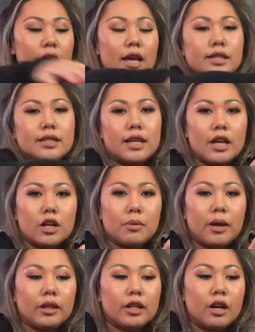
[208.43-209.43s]
It's the inner
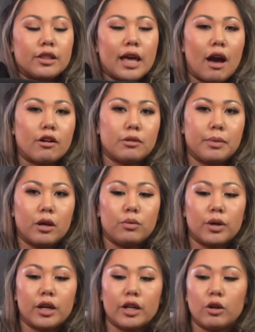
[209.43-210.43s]
belt here and the outer belt
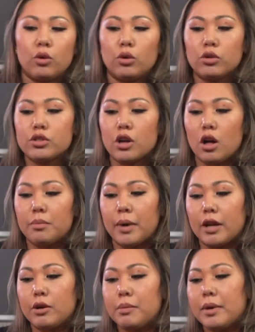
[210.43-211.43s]
where it holds all
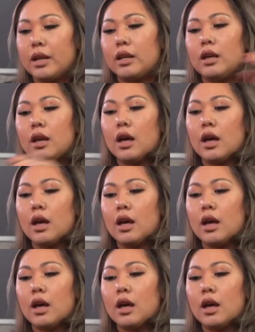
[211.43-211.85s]
my equipment.